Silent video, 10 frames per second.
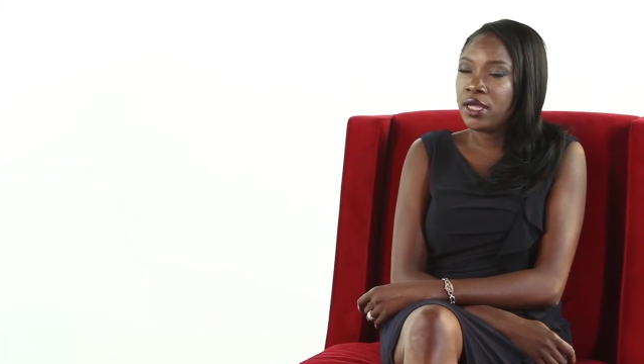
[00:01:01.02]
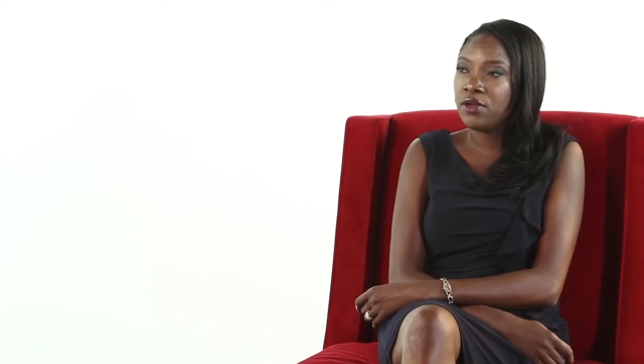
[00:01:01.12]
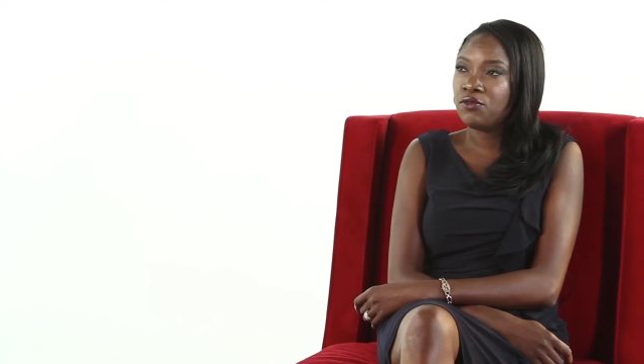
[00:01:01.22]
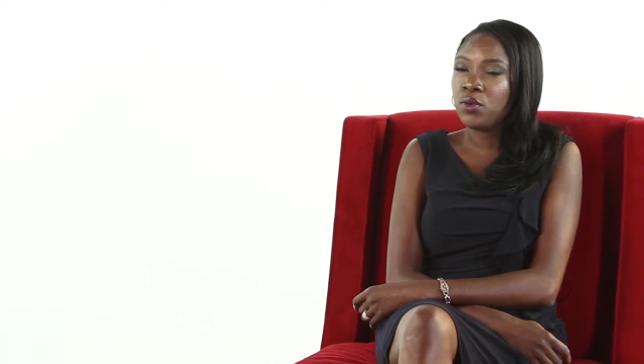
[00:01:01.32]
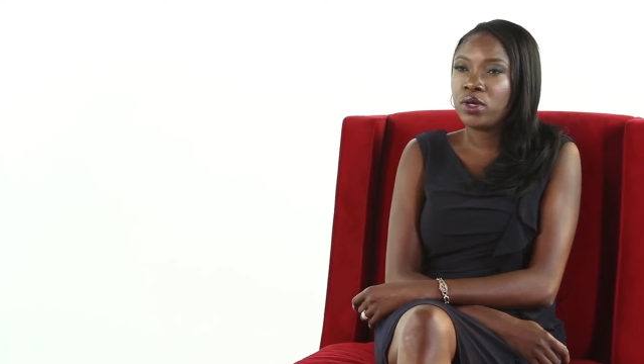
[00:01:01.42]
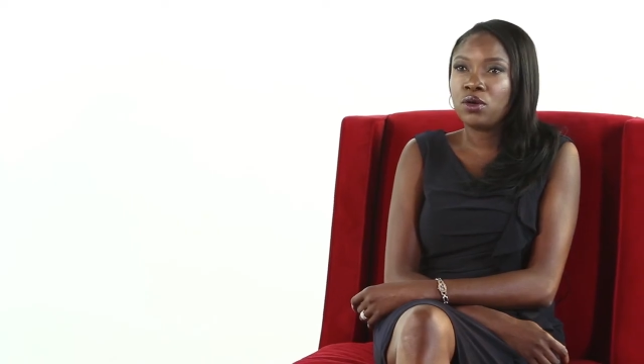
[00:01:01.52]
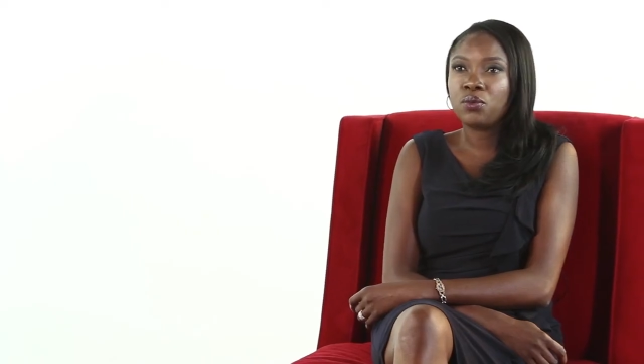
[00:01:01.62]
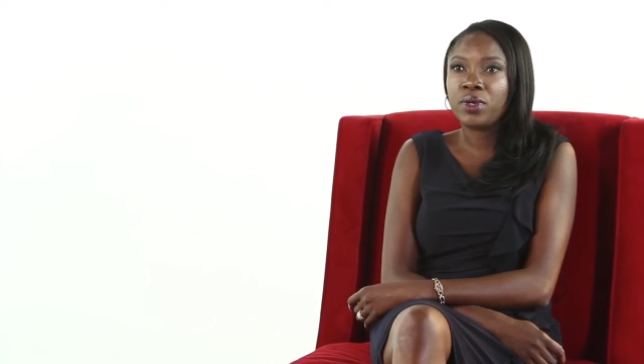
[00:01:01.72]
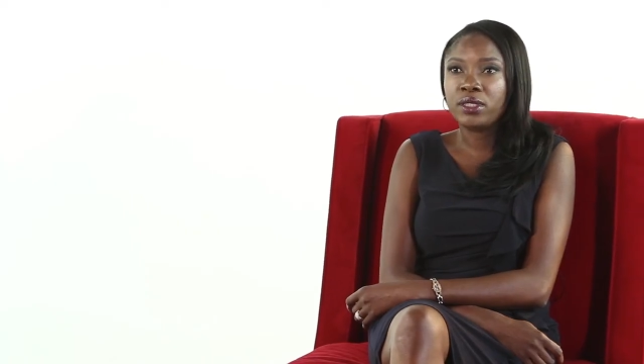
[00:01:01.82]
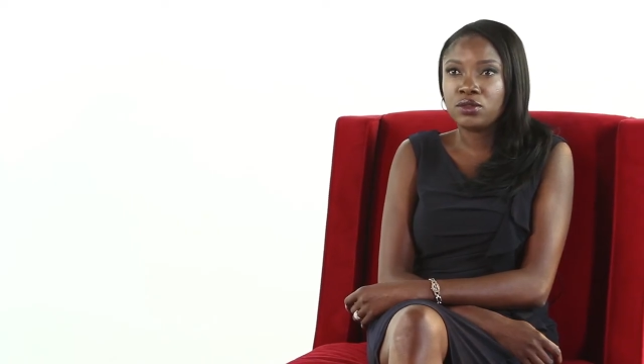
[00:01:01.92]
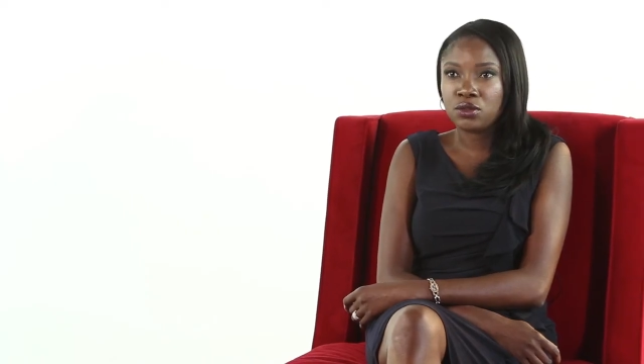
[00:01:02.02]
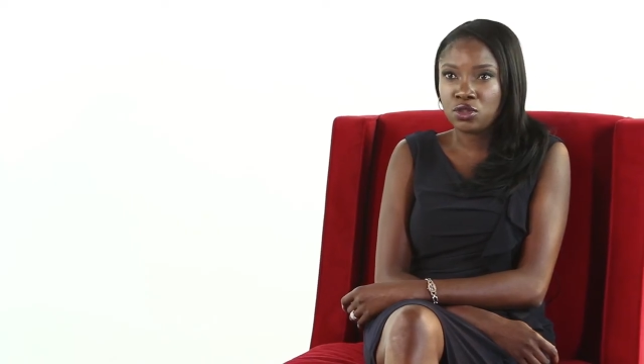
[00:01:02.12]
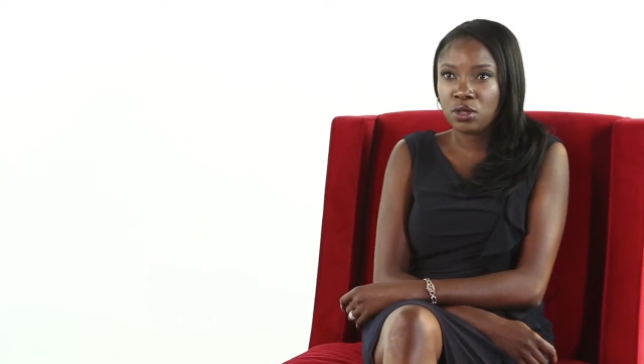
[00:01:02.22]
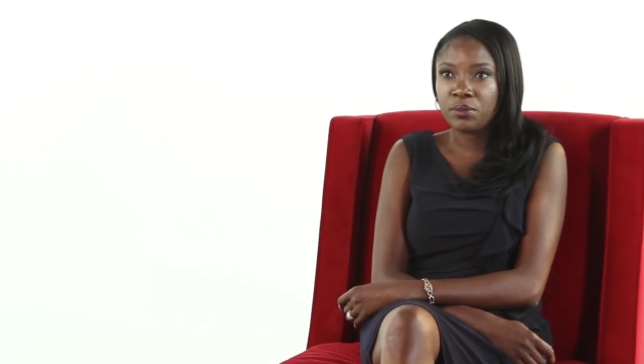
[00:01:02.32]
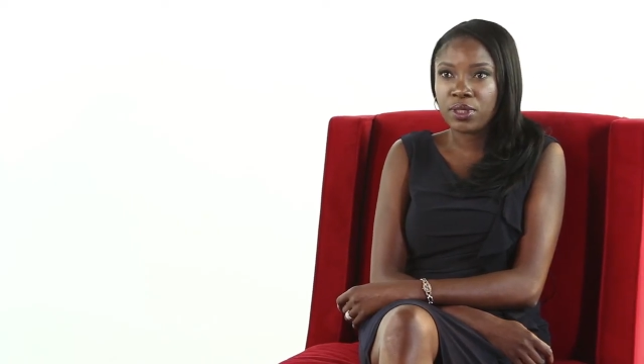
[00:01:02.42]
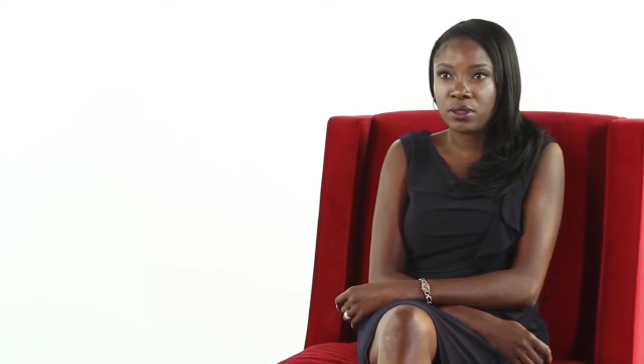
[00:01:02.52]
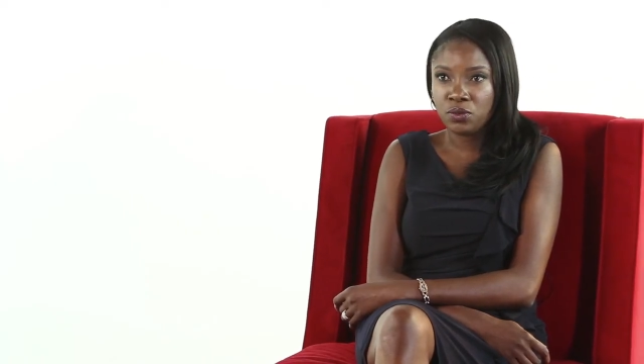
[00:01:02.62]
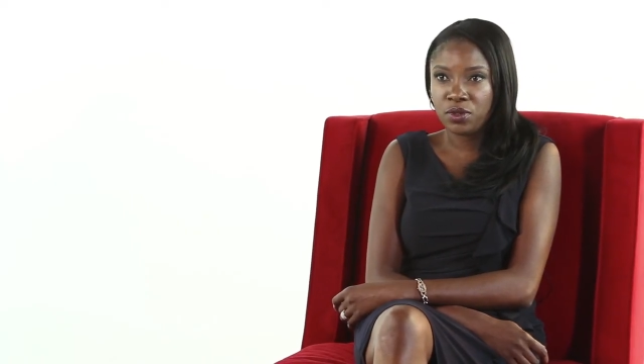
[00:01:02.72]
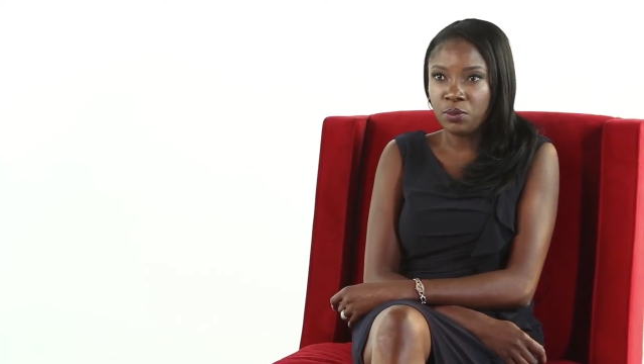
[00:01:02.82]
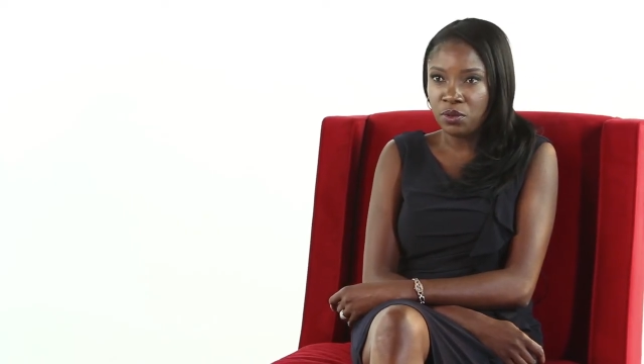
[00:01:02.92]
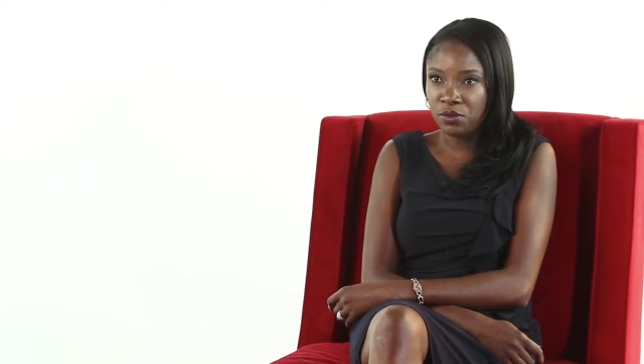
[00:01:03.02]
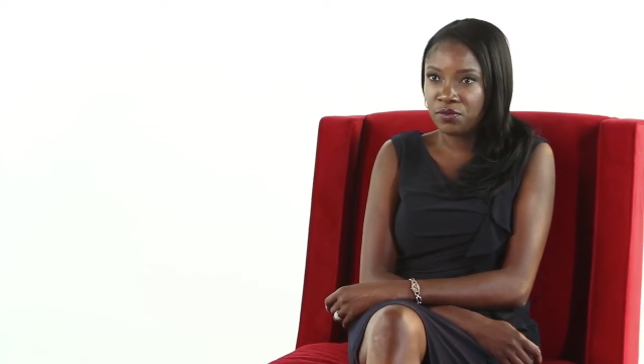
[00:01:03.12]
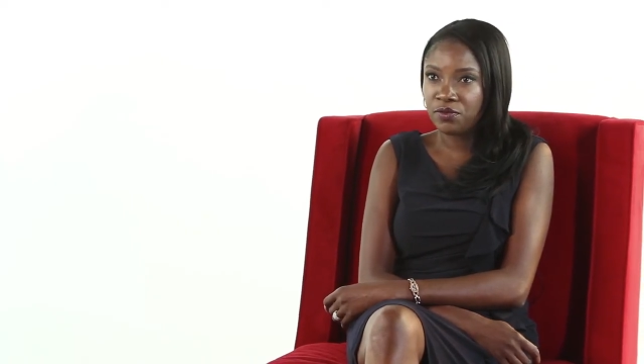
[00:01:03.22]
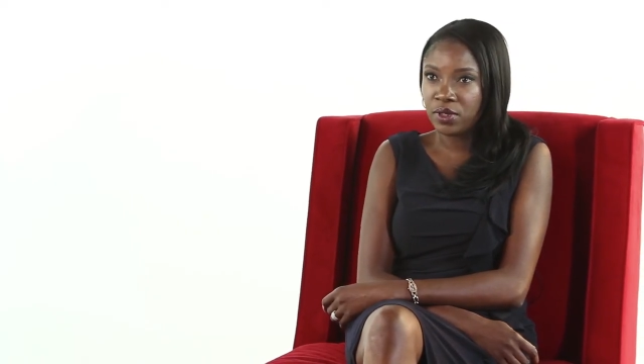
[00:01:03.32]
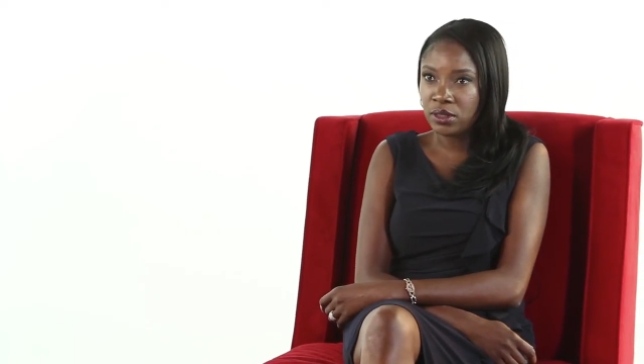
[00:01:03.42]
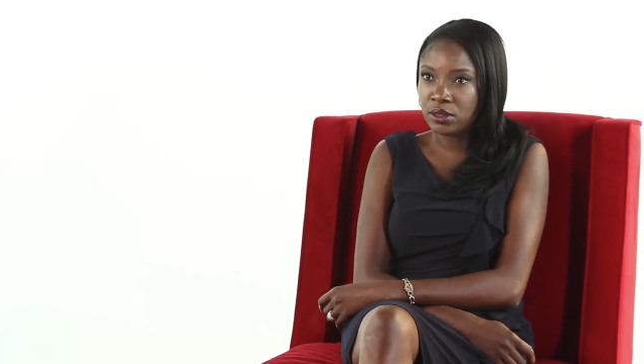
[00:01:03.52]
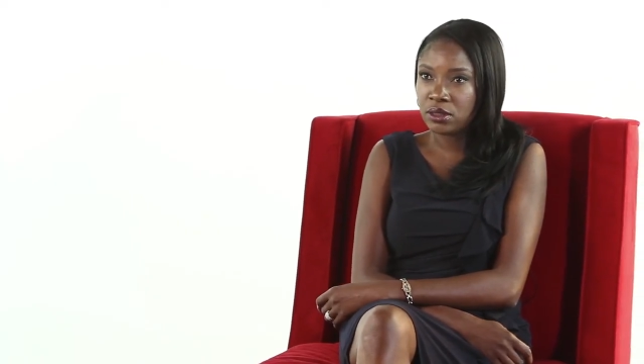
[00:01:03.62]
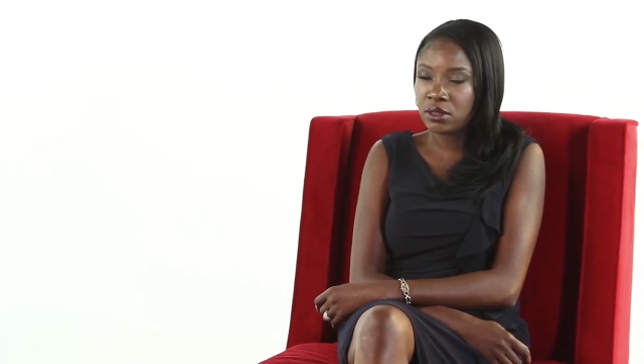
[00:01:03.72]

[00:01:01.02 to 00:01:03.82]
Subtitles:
if we're not willing to jump in with both feet.